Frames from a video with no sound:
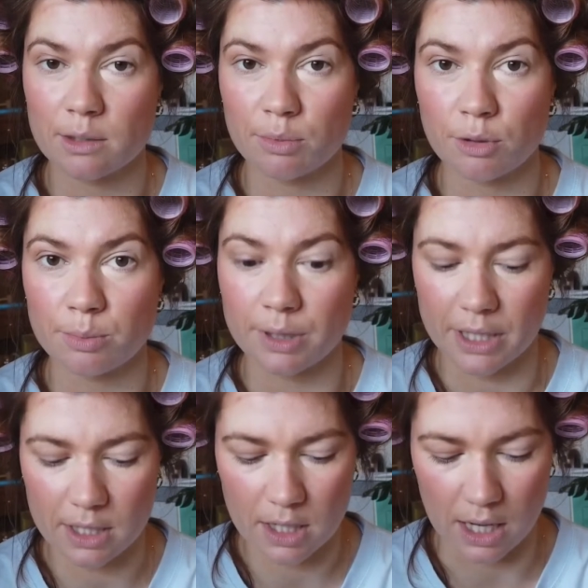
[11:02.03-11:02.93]

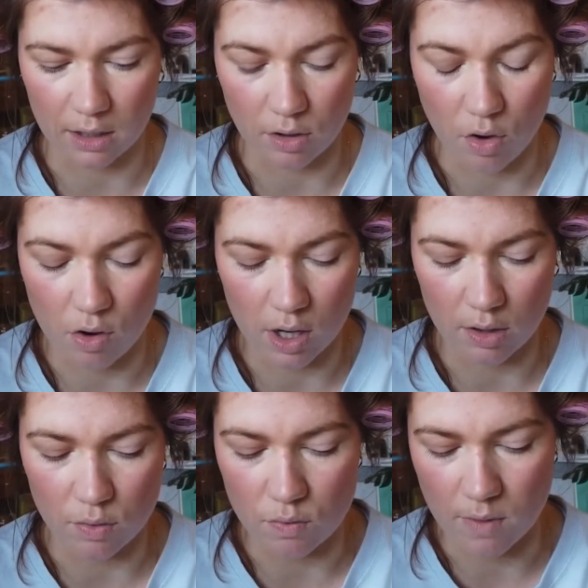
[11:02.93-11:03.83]
inappropriate and not
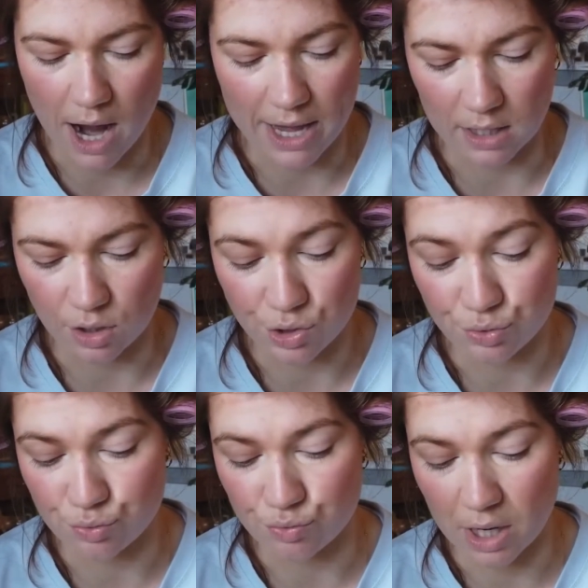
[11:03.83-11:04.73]
at all right,
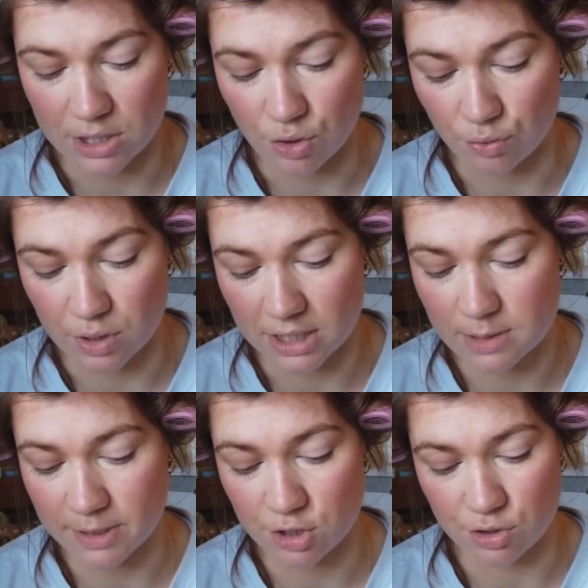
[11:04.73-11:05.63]
and I don't
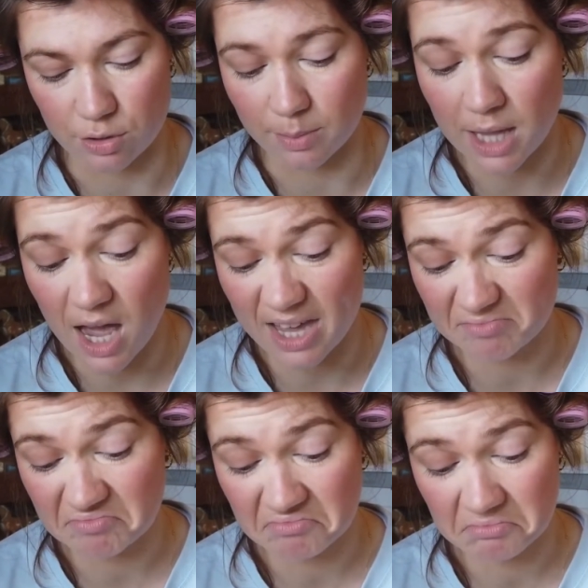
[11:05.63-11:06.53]
expect you to
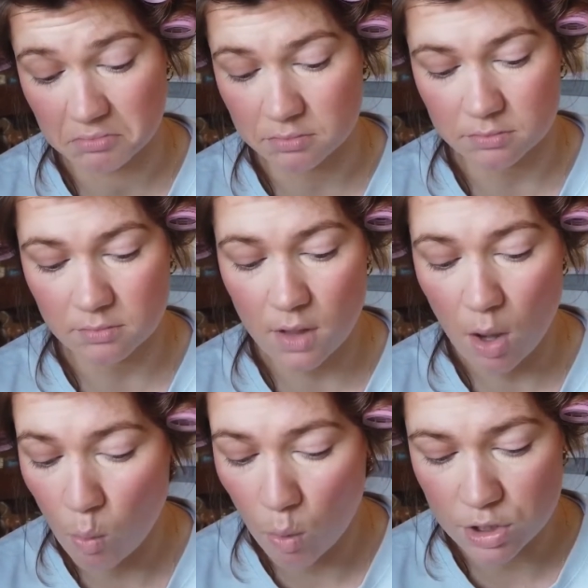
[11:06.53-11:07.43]
reply
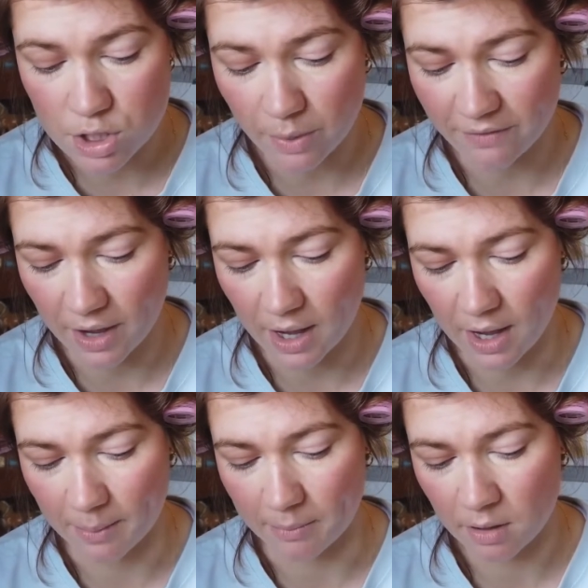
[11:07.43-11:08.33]
whatsoever.
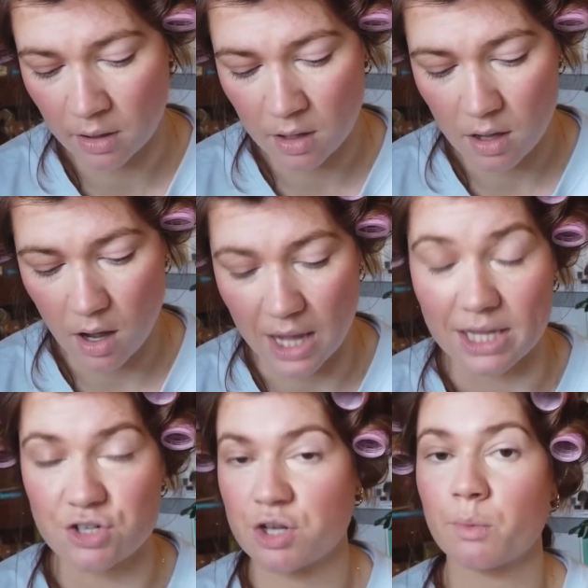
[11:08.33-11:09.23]
I
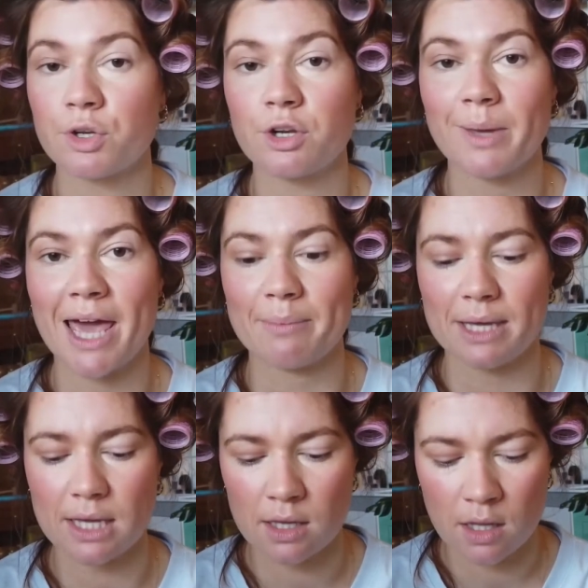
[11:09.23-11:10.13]
literally want you to be
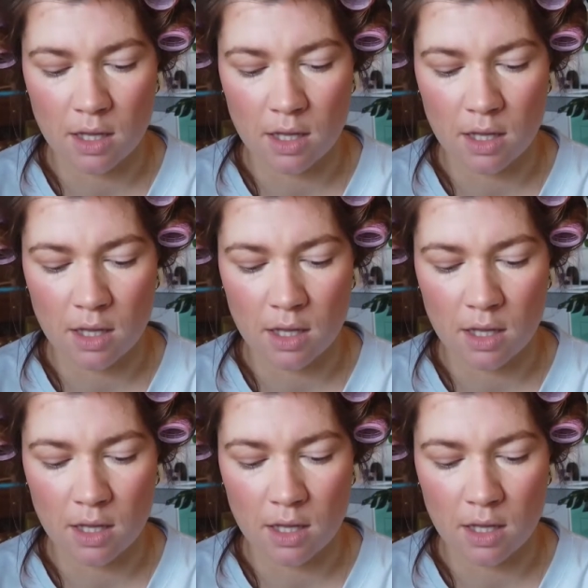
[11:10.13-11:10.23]
happy.